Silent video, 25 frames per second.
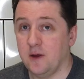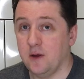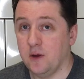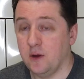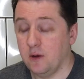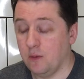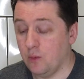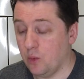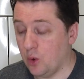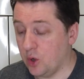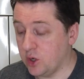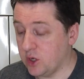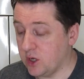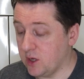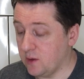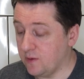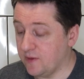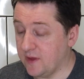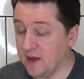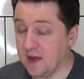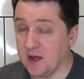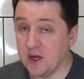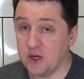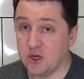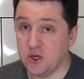What do you think
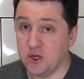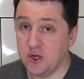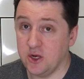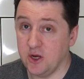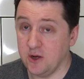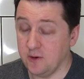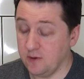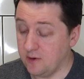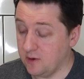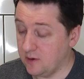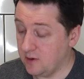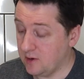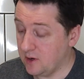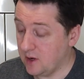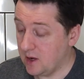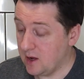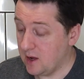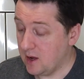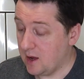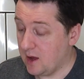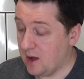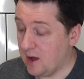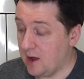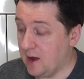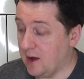I should do?
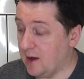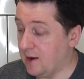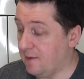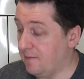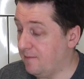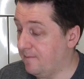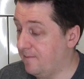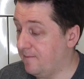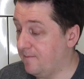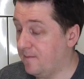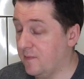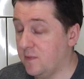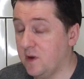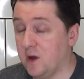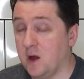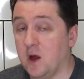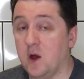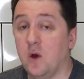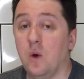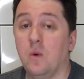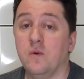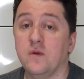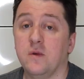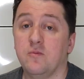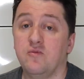I
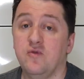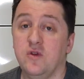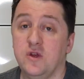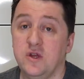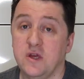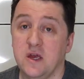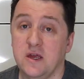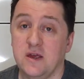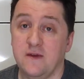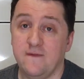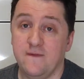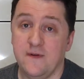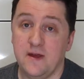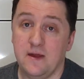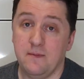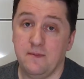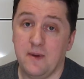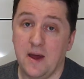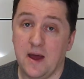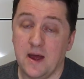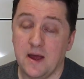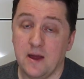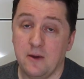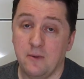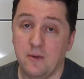always appreciate your
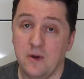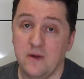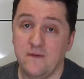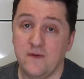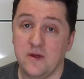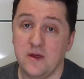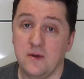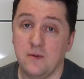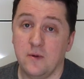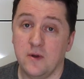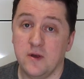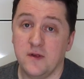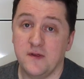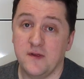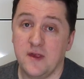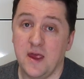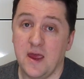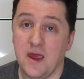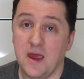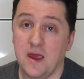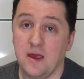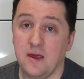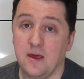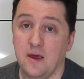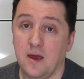feedback. Whatever you want to
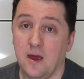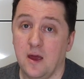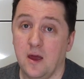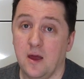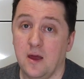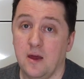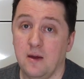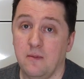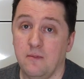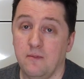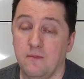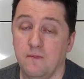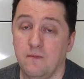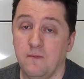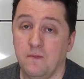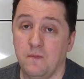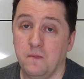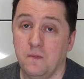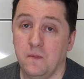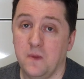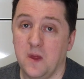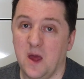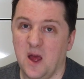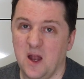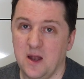say, I'll
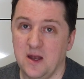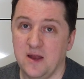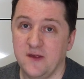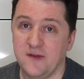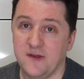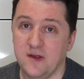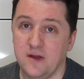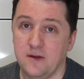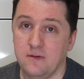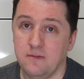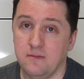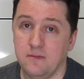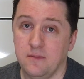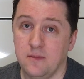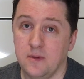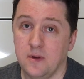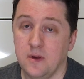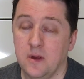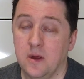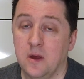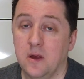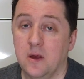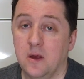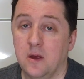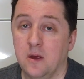listen.
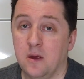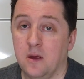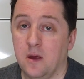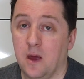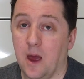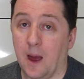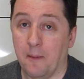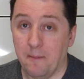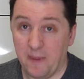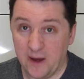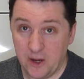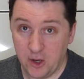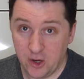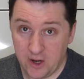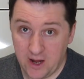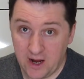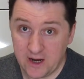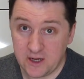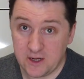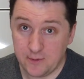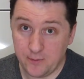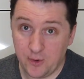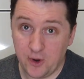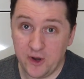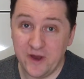I might not act
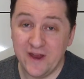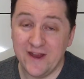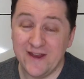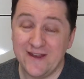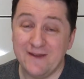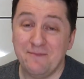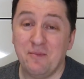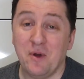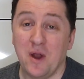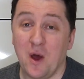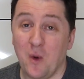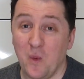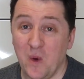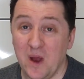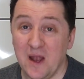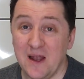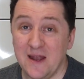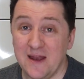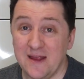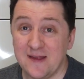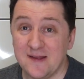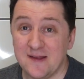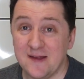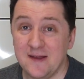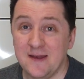upon it, but I will
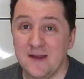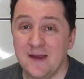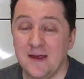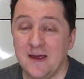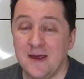listen.